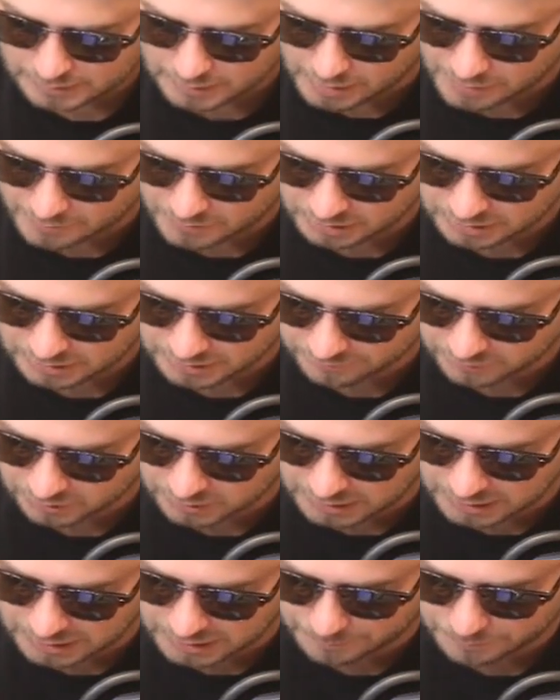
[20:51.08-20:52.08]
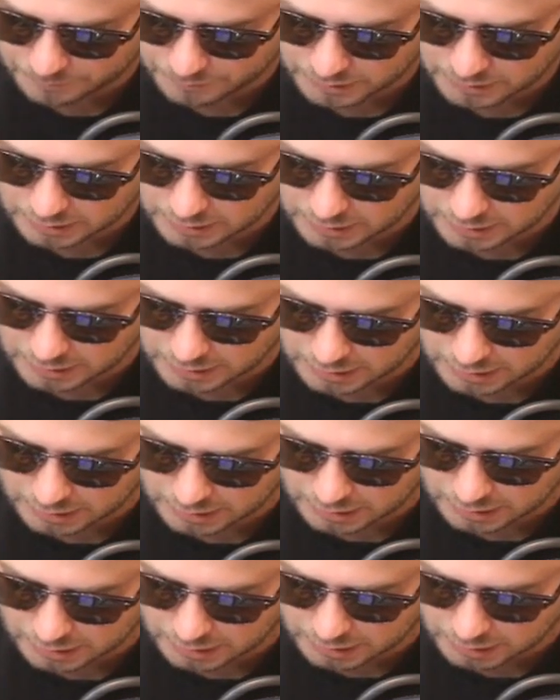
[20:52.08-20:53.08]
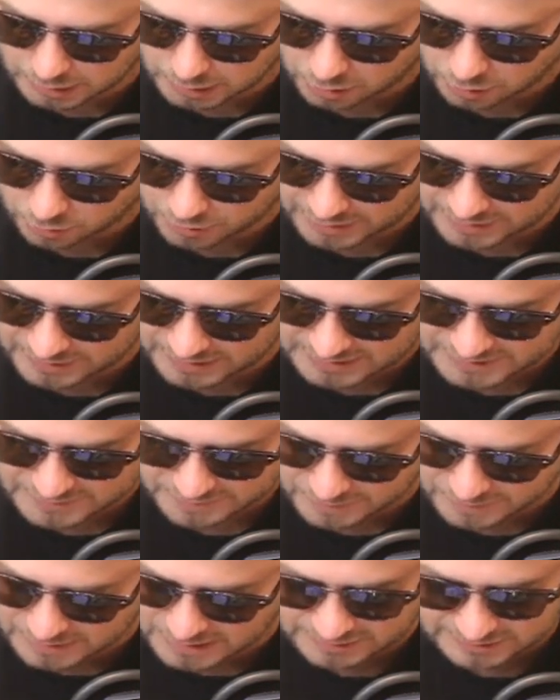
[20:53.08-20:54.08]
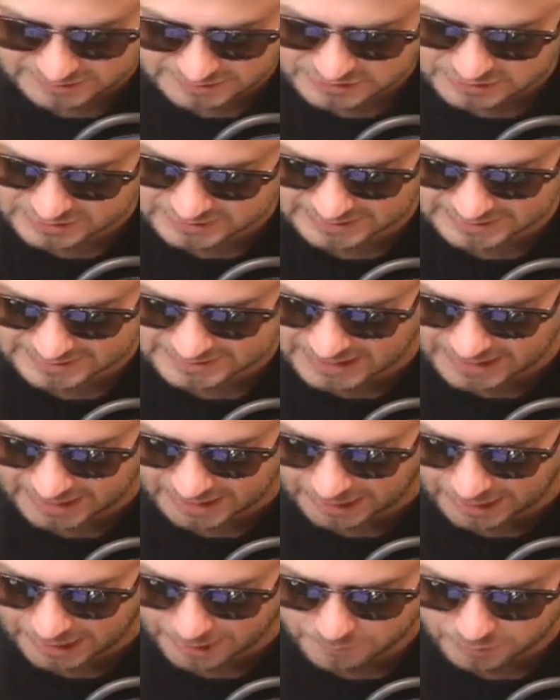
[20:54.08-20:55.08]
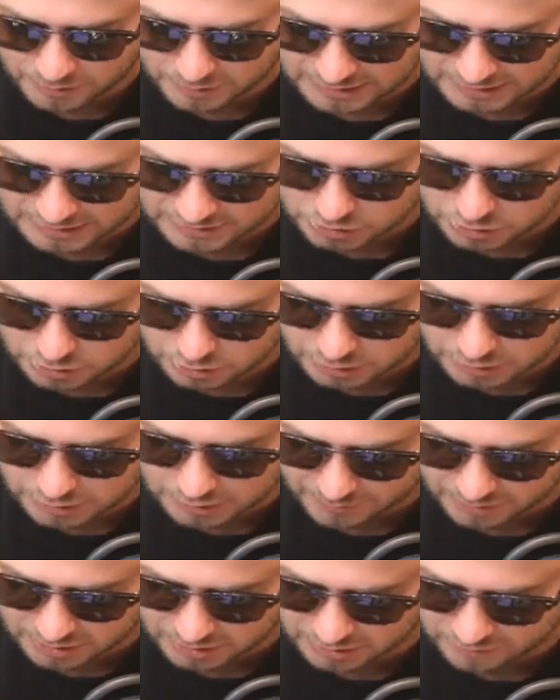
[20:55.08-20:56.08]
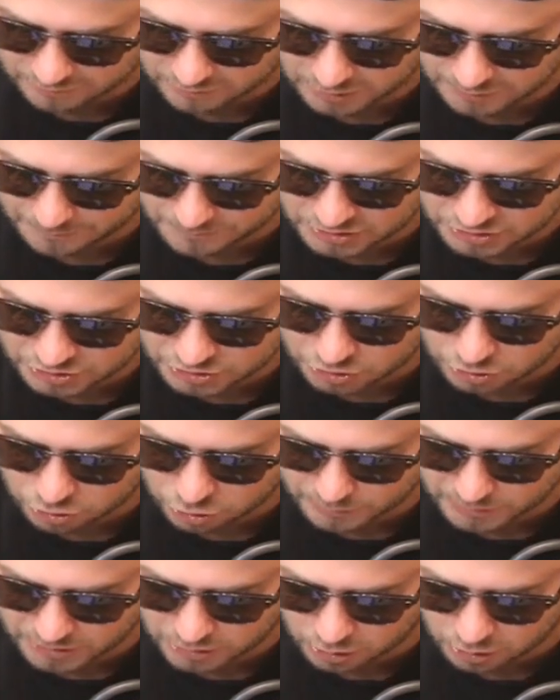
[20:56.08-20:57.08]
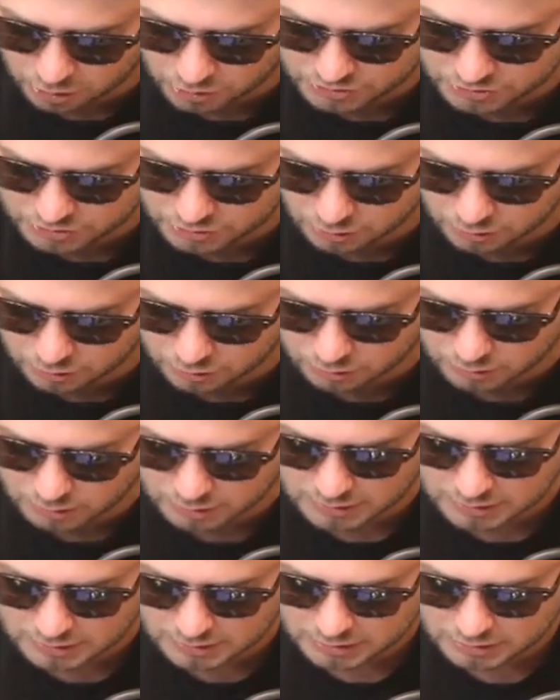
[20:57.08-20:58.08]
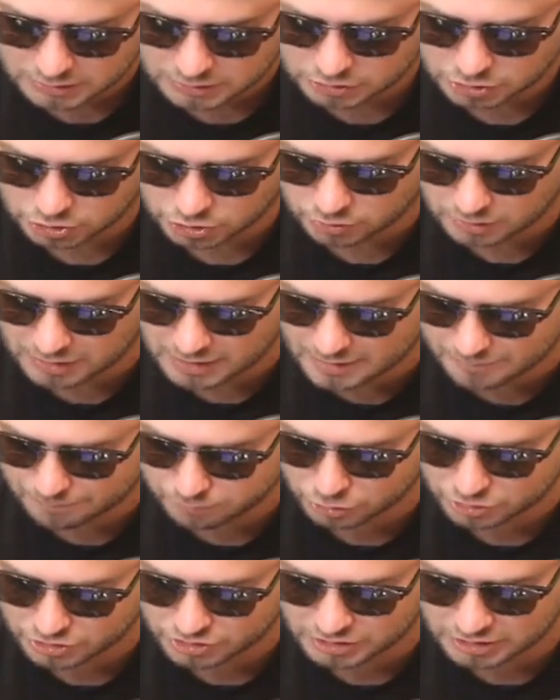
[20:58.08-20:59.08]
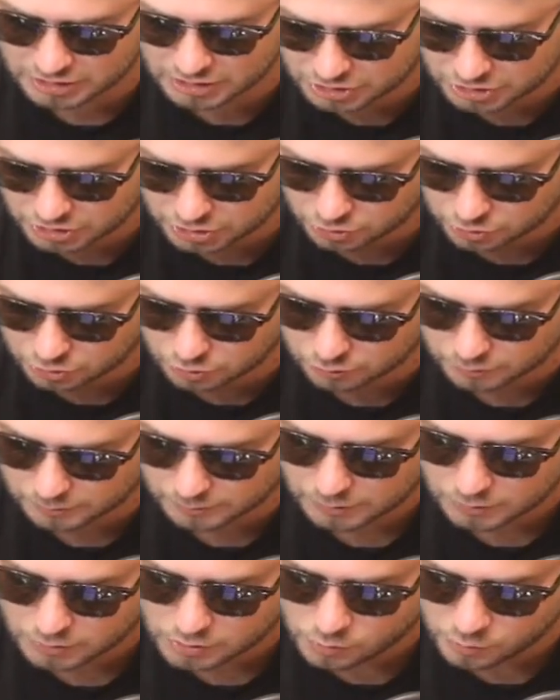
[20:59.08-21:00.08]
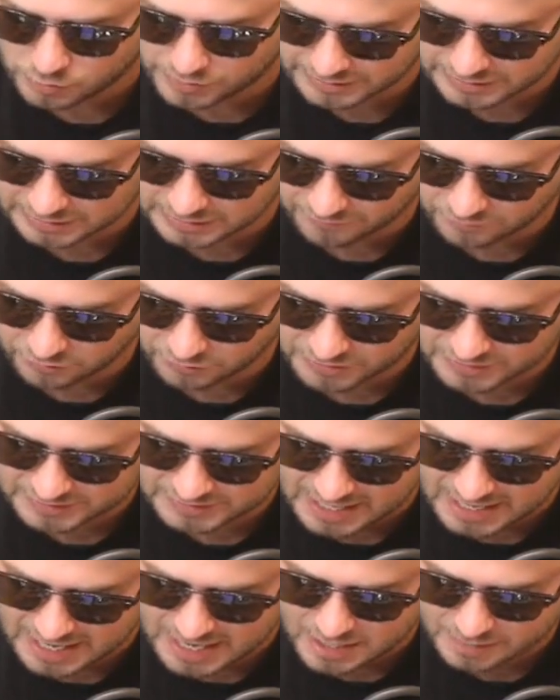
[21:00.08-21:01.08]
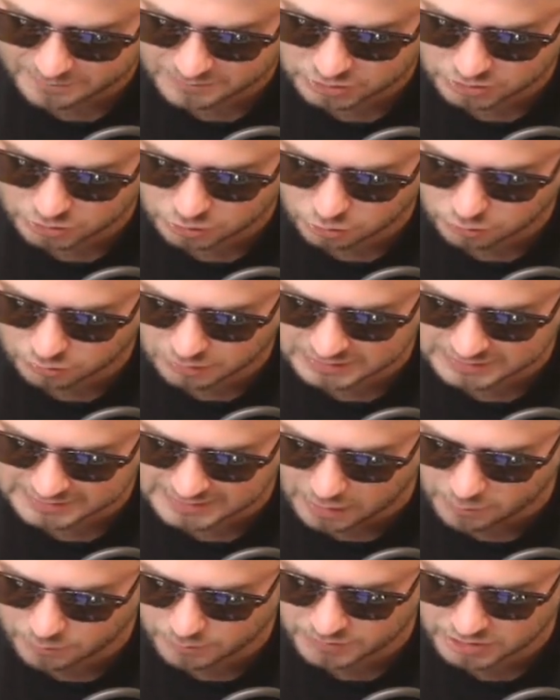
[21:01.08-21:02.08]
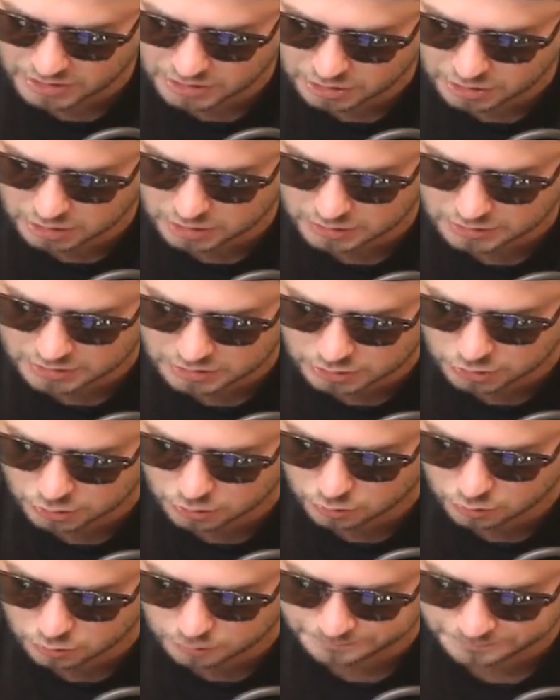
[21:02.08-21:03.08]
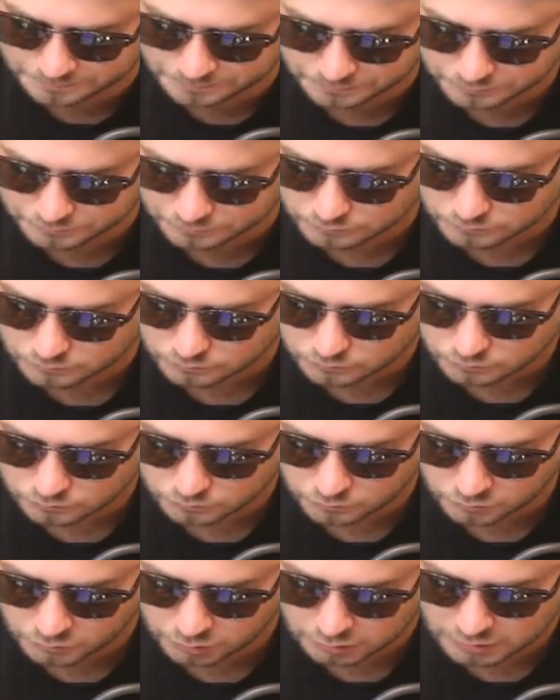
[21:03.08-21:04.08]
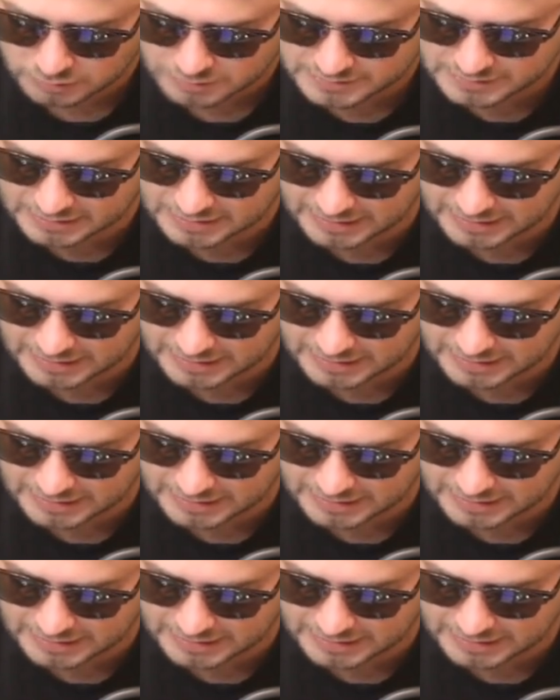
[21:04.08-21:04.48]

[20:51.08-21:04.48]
I'm going to level up. Uh, okay, that's fine. Let's just let that happen. That's good. I'm going to level up the shinobi also to try and push the issue. We can level this guy up too because that would be good to, to